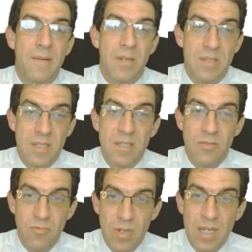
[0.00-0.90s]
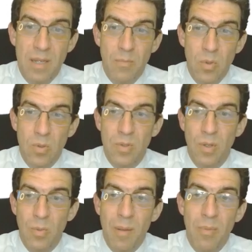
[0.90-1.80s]
because this is really important.
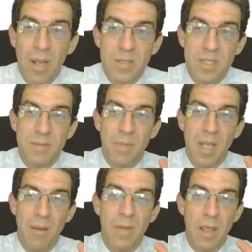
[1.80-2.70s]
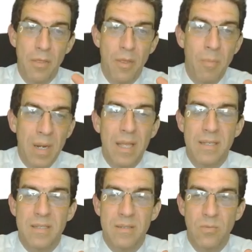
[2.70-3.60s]
The web browser is becoming the
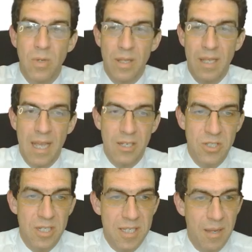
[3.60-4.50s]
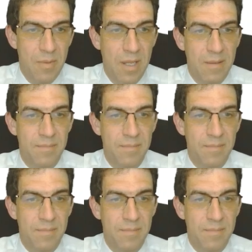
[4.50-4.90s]
place where the action is happening.